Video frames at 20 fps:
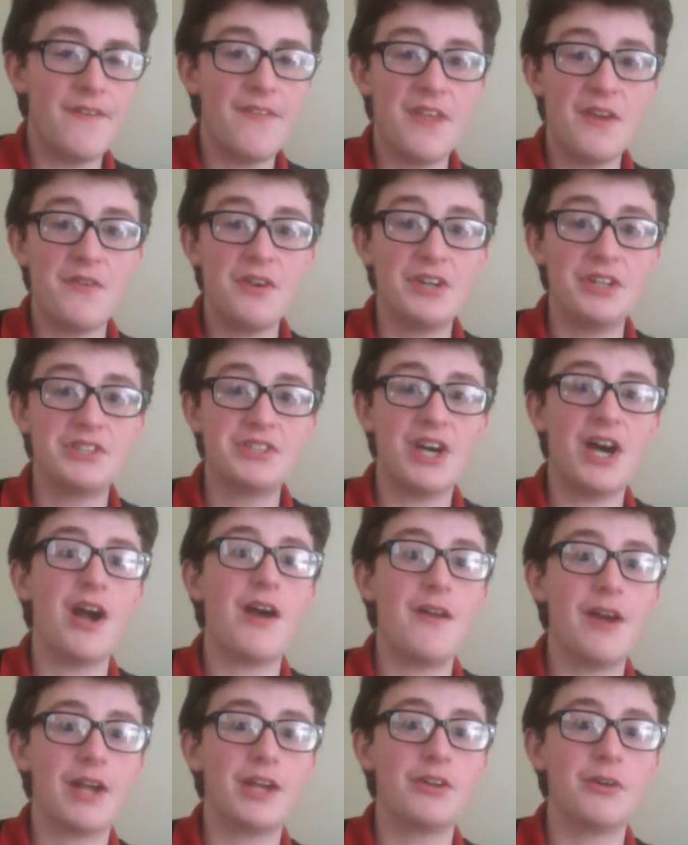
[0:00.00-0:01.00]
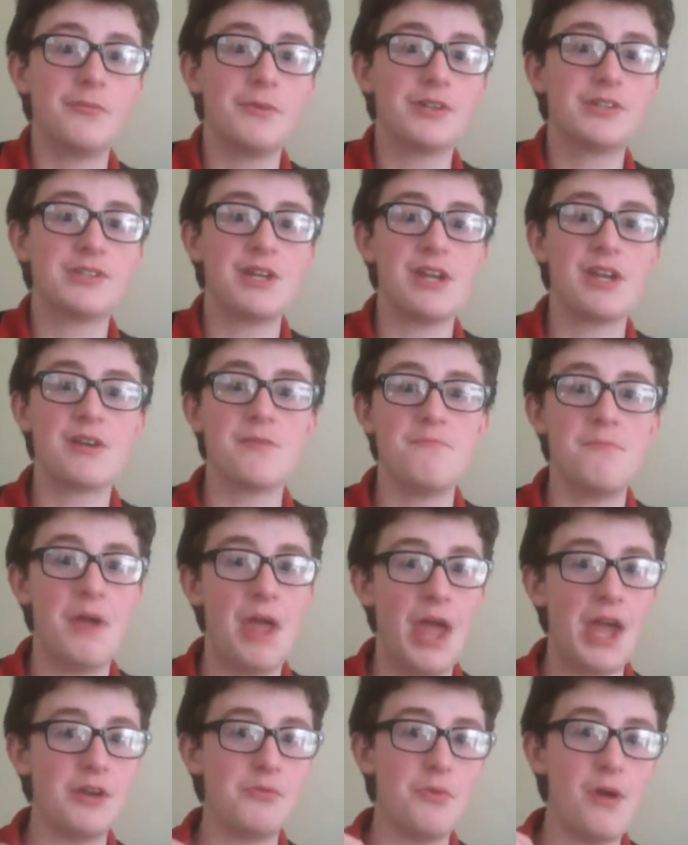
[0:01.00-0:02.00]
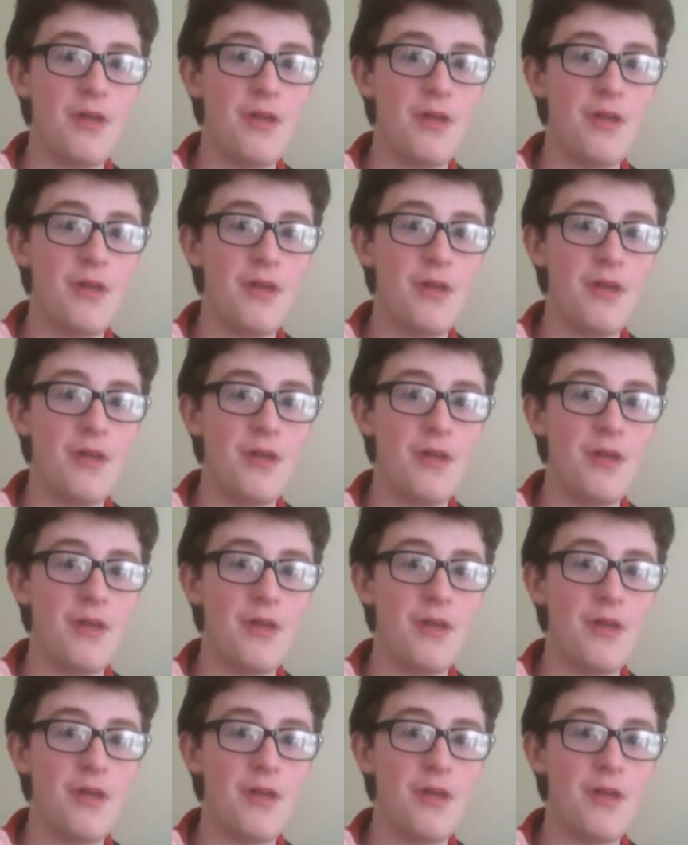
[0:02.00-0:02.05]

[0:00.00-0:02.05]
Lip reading: and they're in a dire economic state compared